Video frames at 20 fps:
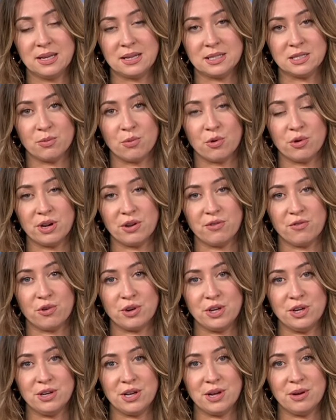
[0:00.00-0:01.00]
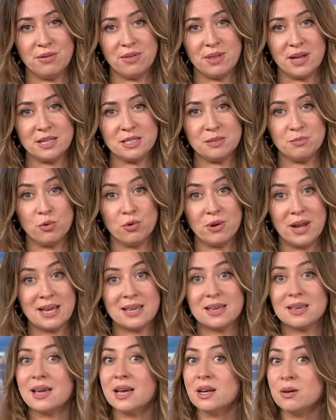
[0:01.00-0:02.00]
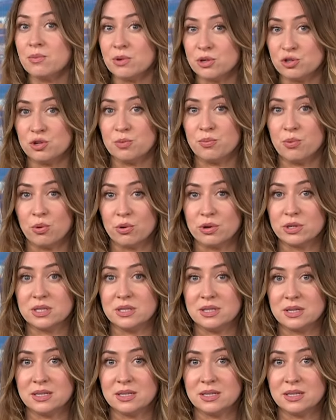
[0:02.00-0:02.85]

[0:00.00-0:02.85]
And a warning for you now that Morag Kinnebrough's report